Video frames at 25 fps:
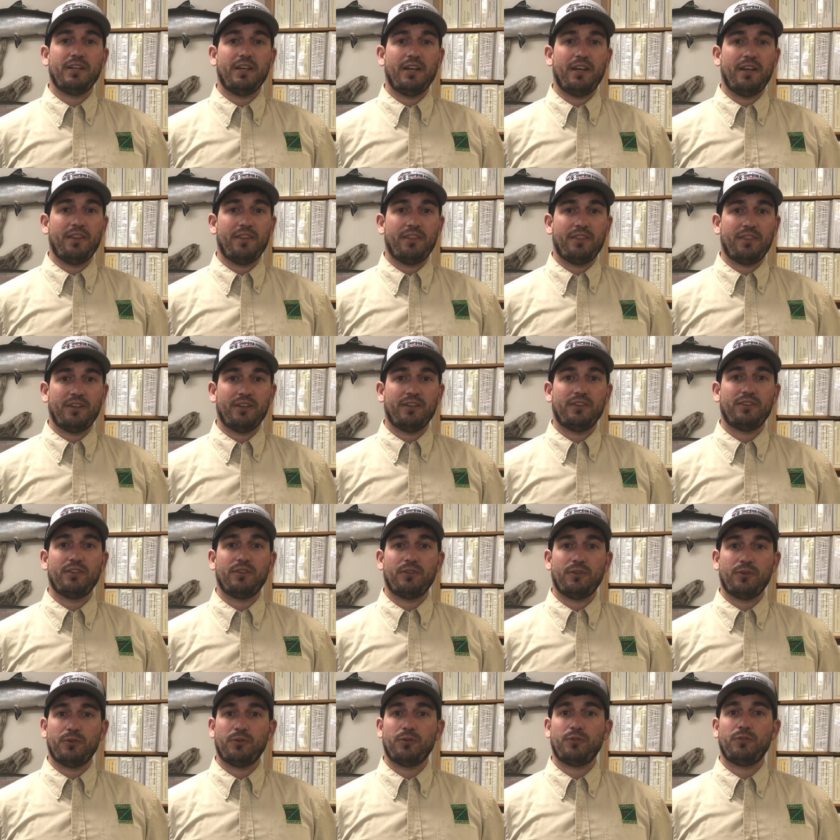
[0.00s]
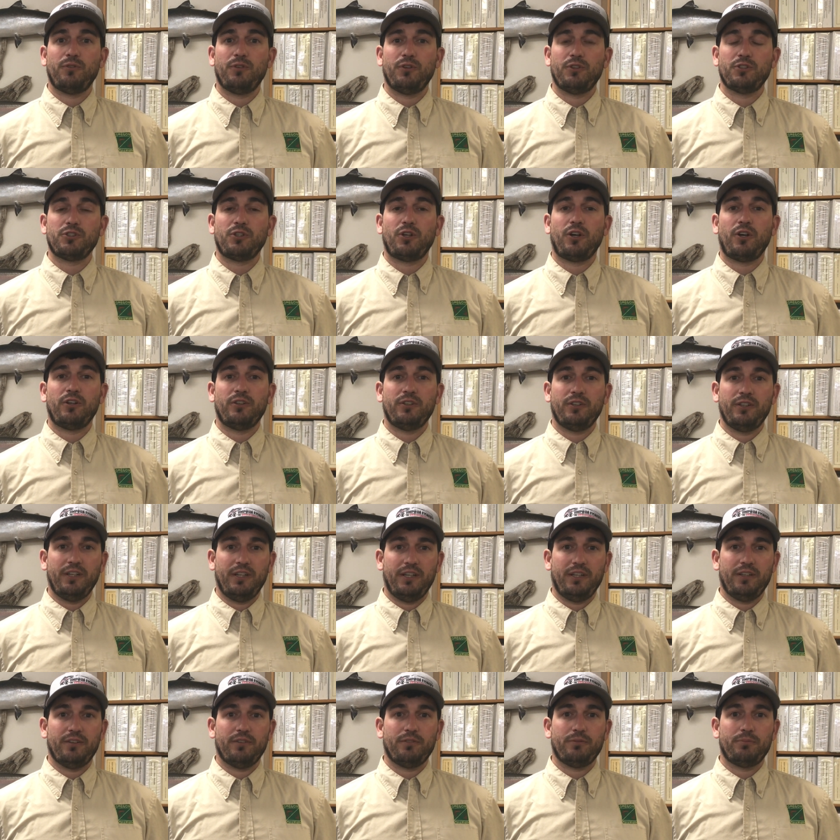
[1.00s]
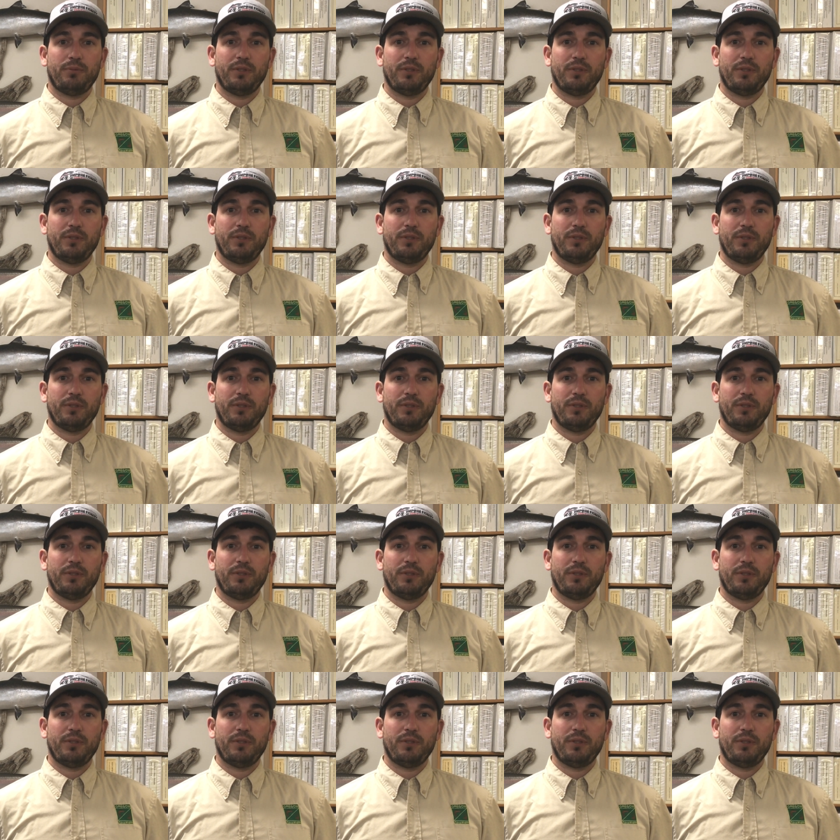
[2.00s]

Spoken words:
and think that those fish are native